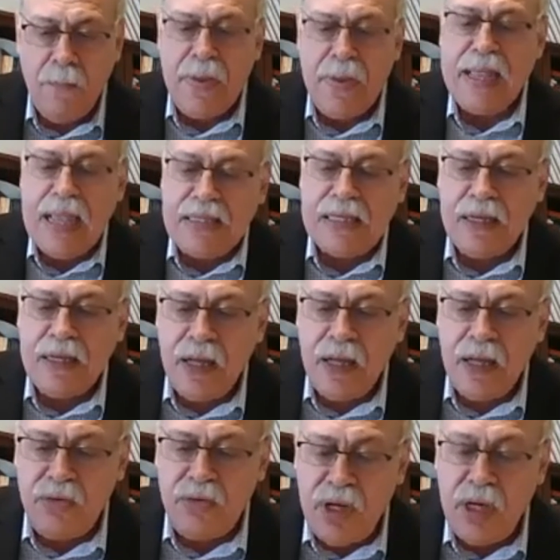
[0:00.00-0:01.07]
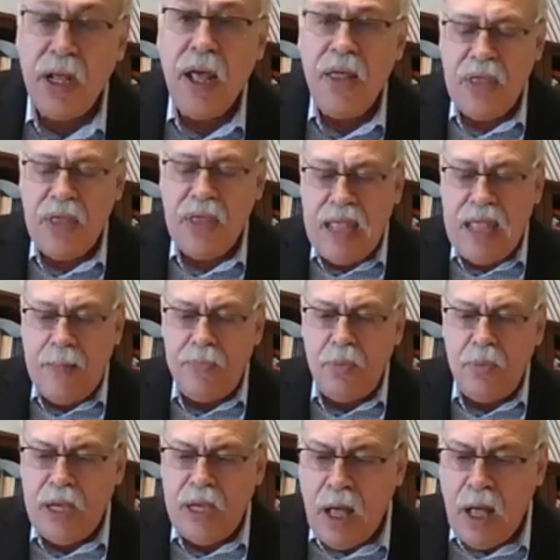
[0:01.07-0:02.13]
By 1800, they came to
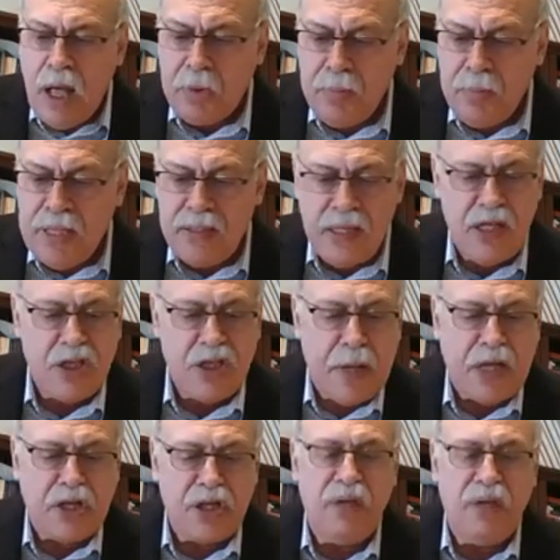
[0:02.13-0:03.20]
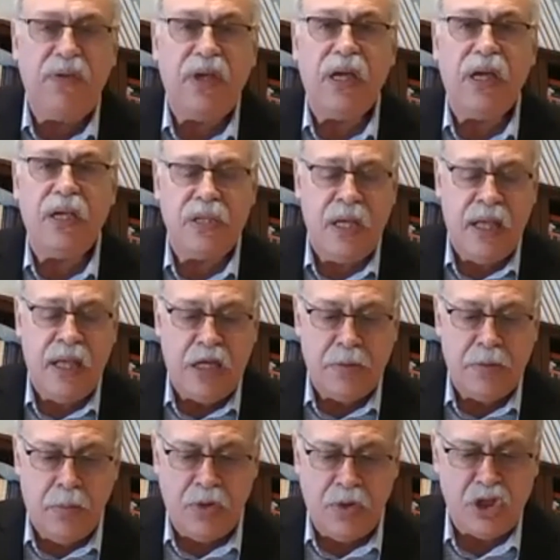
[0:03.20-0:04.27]
be complemented, especially via his
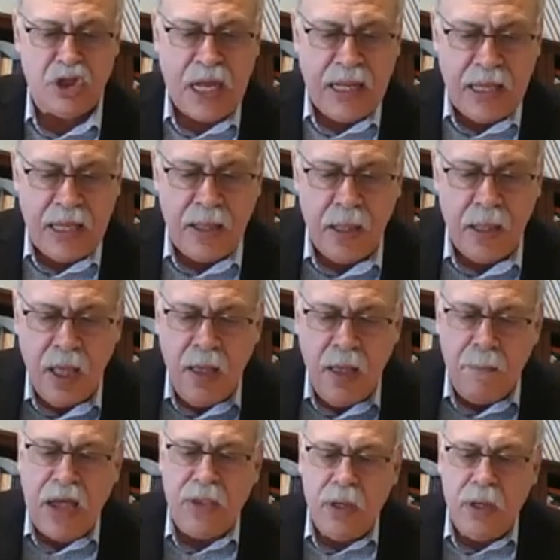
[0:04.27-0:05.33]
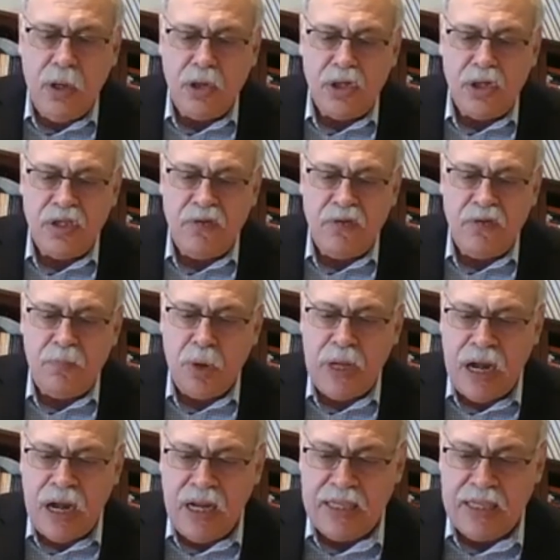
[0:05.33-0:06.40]
engagement with Schelling, by the notions of
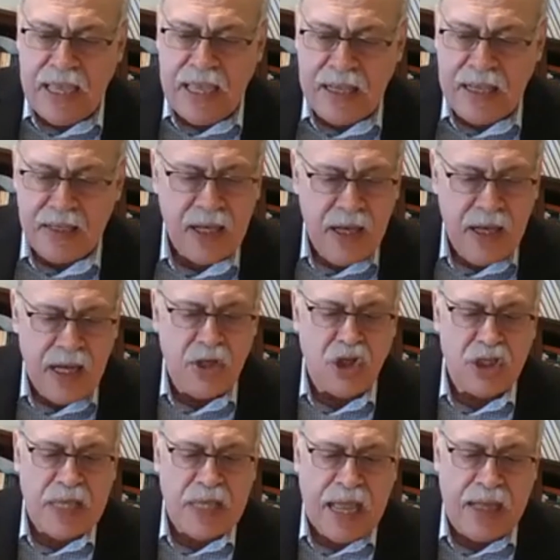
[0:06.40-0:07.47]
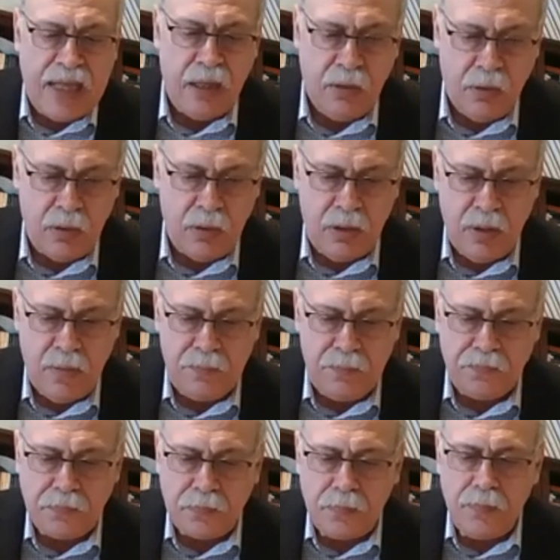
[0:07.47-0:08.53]
polarität and Steigerung.
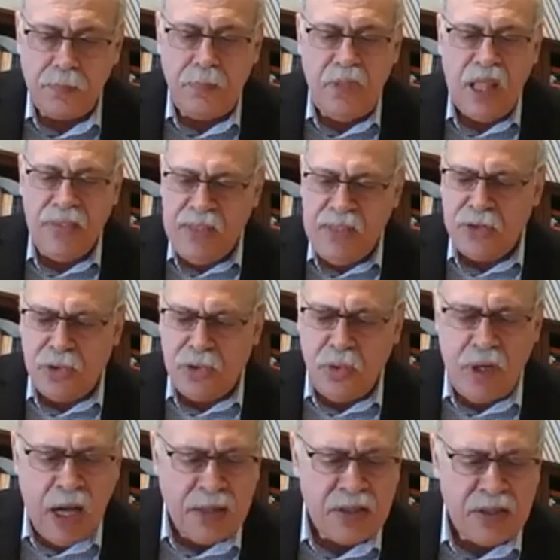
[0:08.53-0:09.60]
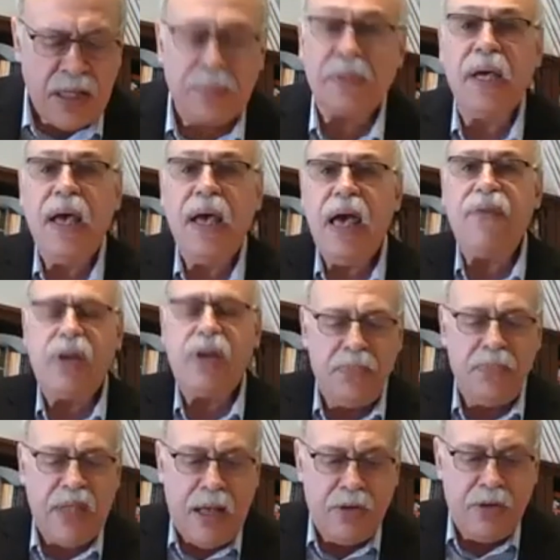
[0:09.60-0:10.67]
These two concepts have come
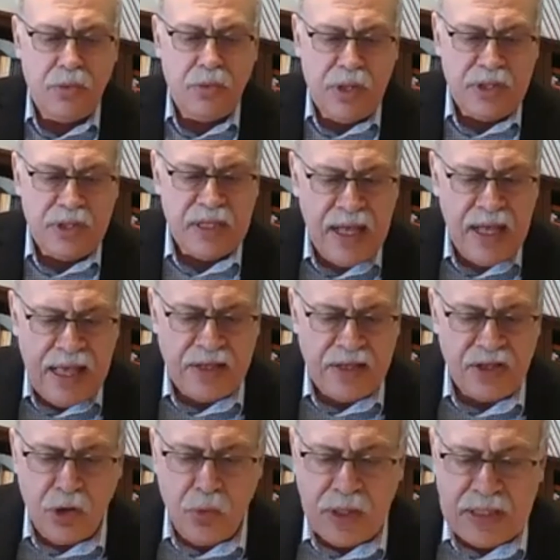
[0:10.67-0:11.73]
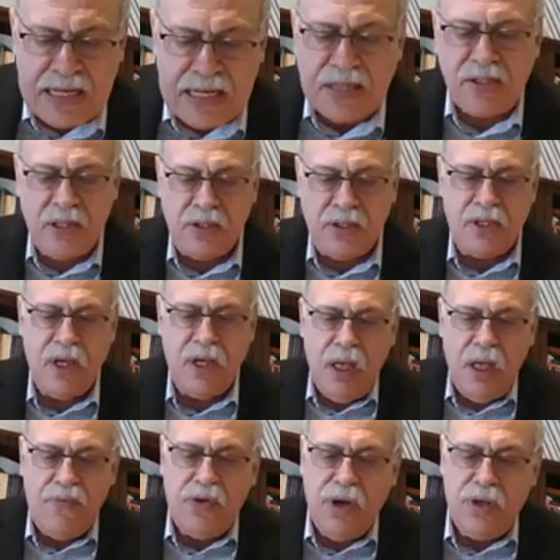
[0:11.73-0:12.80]
down to us as the quintessence
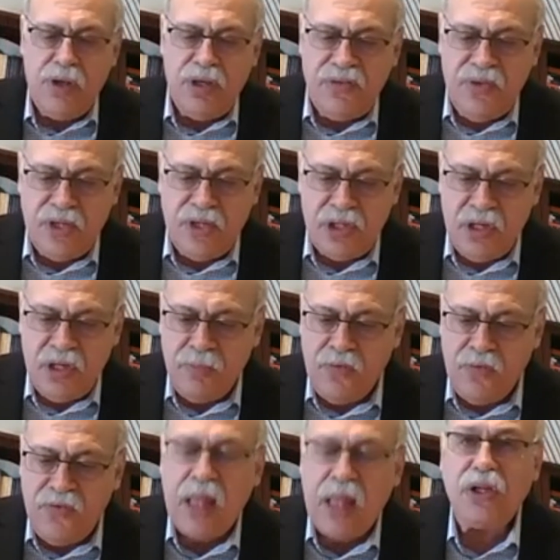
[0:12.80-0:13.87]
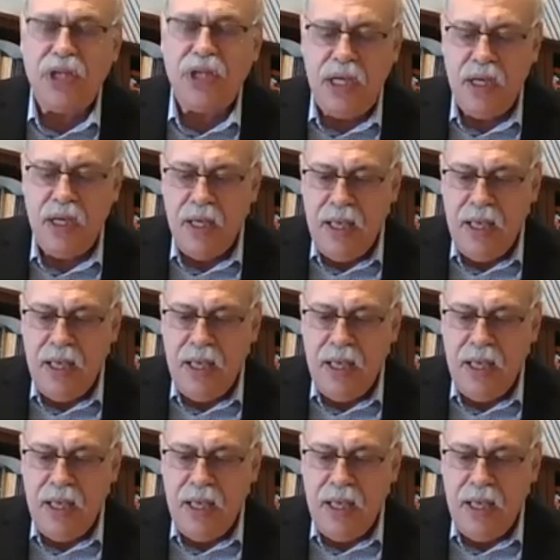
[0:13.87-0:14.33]
of Goethe's vision of morphology,